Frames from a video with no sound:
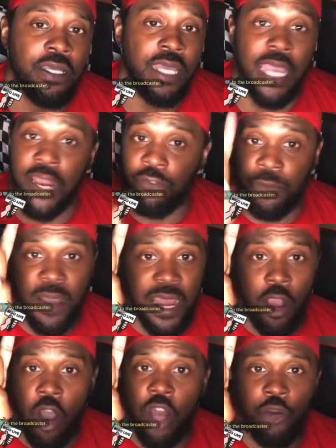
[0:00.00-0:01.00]
Everybody,
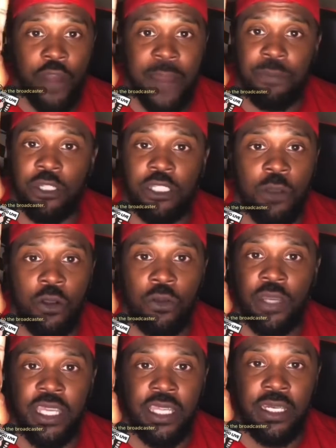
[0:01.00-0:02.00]
all the rappers smoke
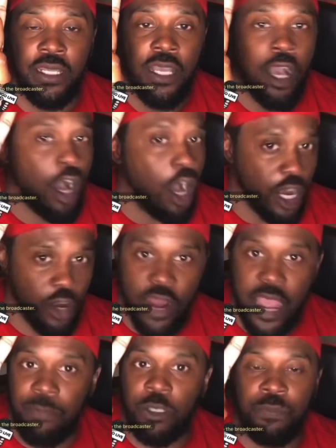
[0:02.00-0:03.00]
weed. All the
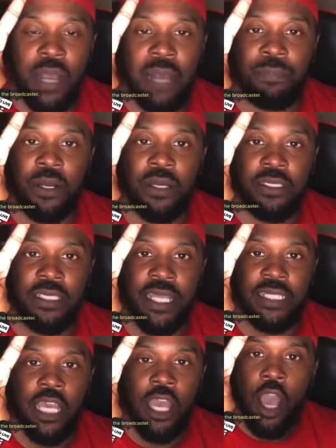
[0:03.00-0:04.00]
rappers pop
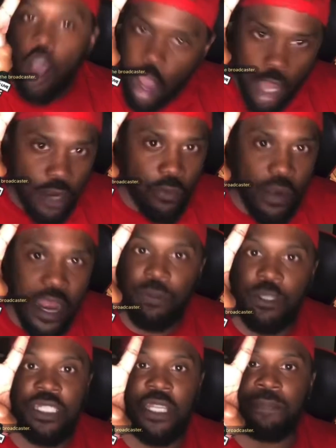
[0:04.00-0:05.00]
Percocets. All the
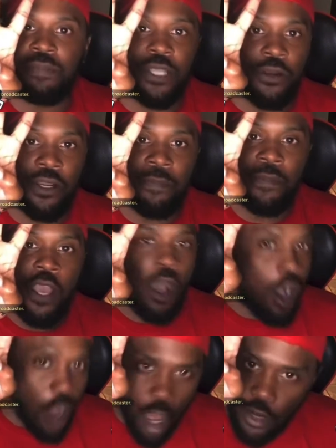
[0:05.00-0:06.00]
rappers sip syrup.
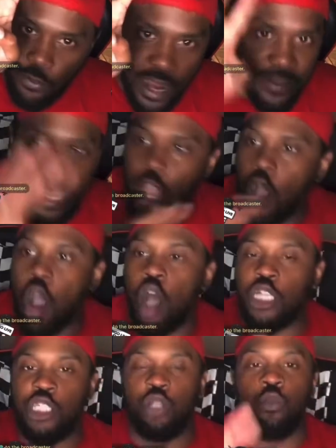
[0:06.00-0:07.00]
All the rap, they
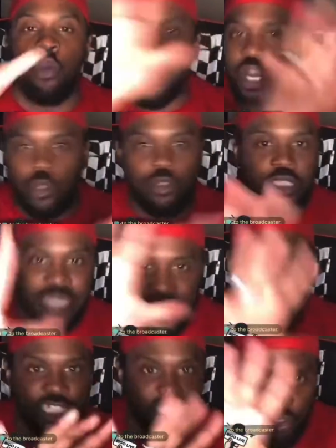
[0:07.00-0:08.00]
all do one of those
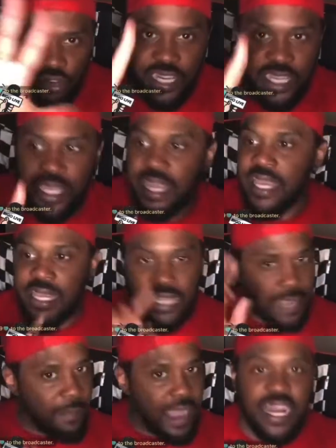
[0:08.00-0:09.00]
things, drink.
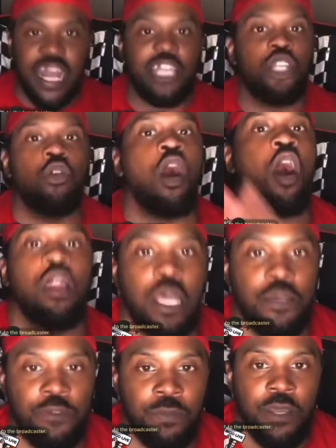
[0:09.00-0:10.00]
They might not do all
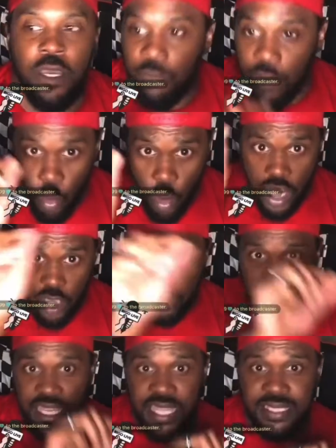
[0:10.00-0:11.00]
of them, but one of those
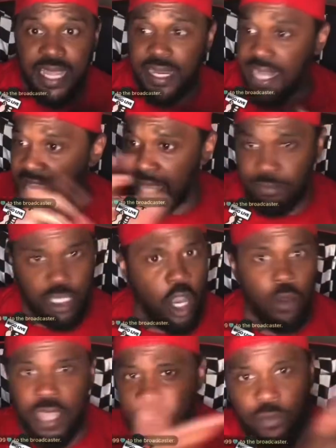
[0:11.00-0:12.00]
things I named,
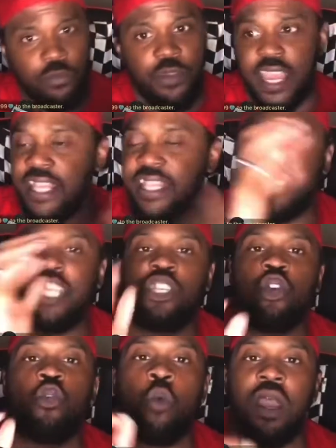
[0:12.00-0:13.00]
cocaine, they, they
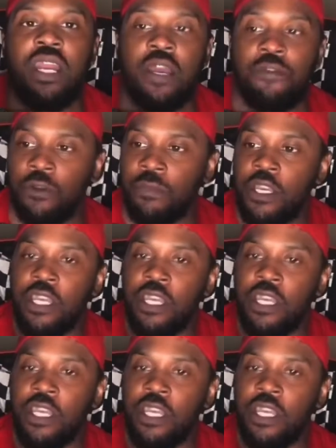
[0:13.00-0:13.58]
do one of them.